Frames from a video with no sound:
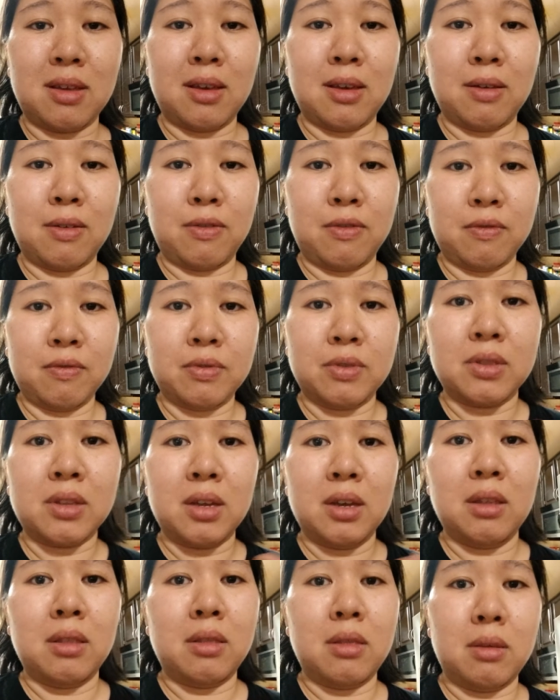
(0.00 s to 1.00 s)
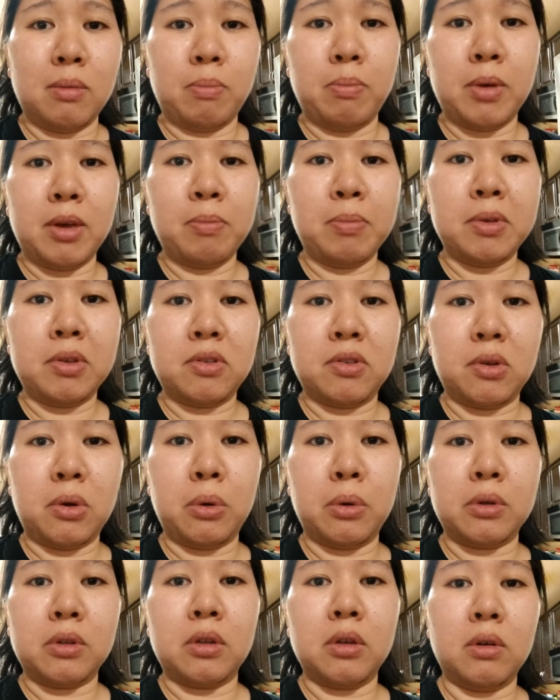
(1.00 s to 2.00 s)
If the bib is
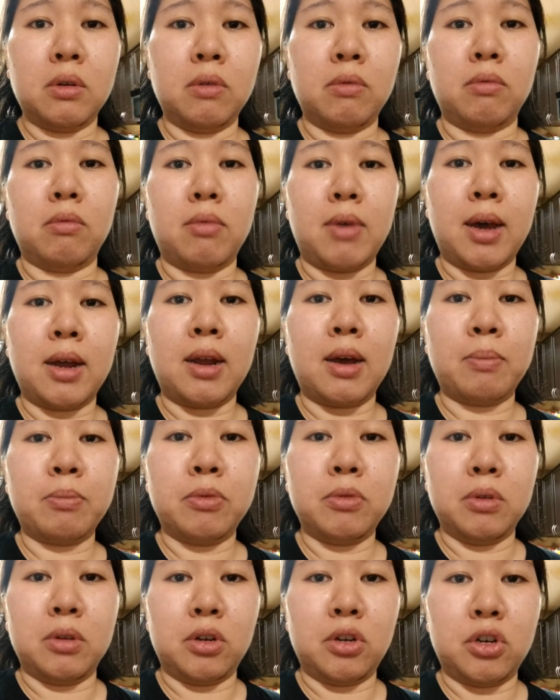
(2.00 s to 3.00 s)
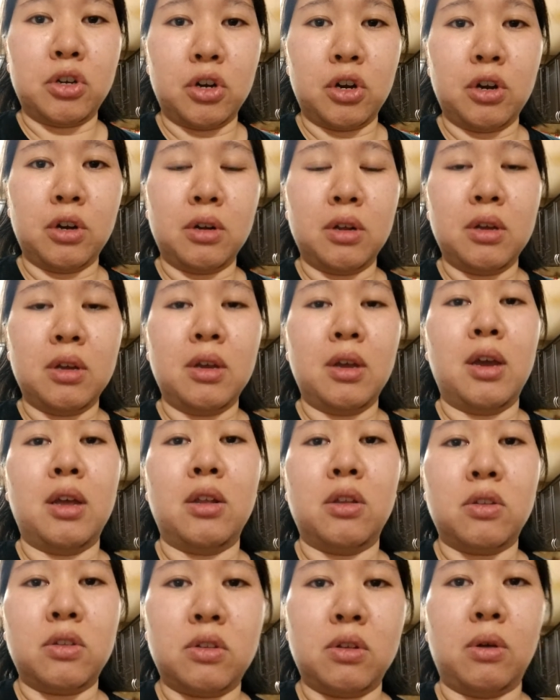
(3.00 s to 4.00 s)
soaked right up to the shirt
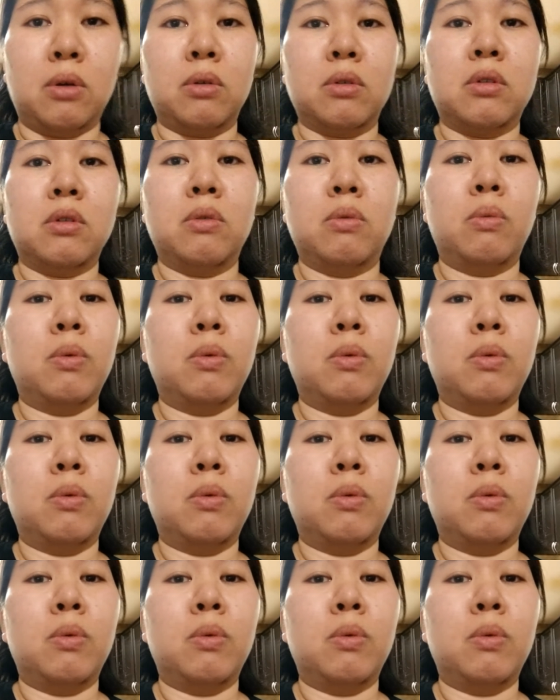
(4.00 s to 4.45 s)
and it's soaked,